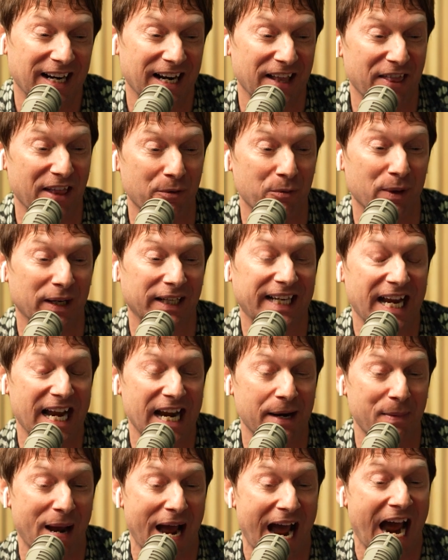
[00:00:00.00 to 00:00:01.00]
and then what
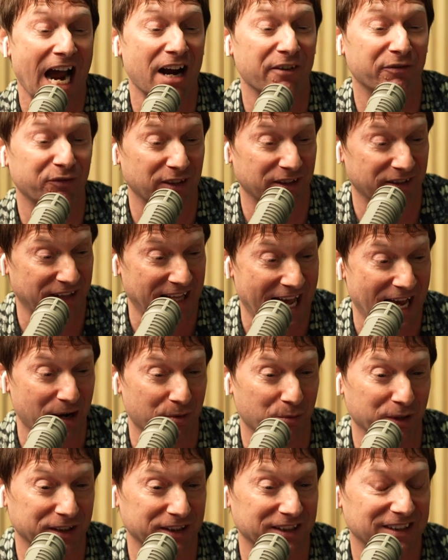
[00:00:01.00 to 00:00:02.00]
came after that
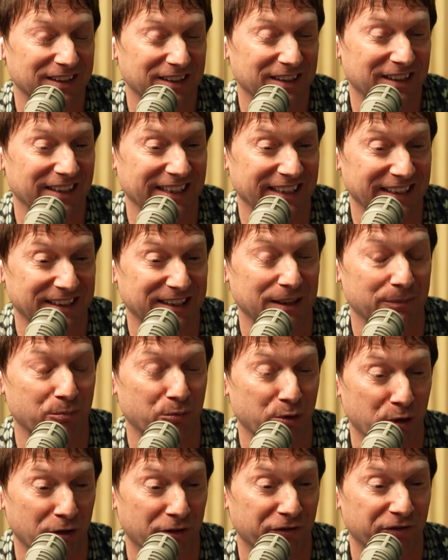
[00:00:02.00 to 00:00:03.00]
was is some
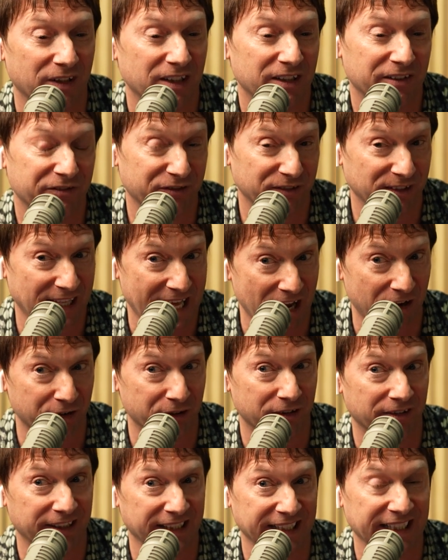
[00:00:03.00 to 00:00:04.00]
real
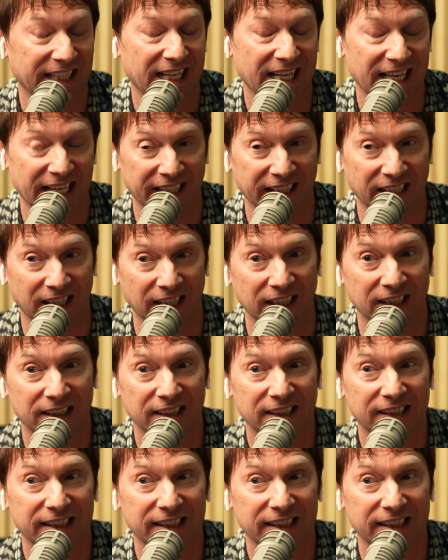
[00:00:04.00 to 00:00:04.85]
floundering and uh,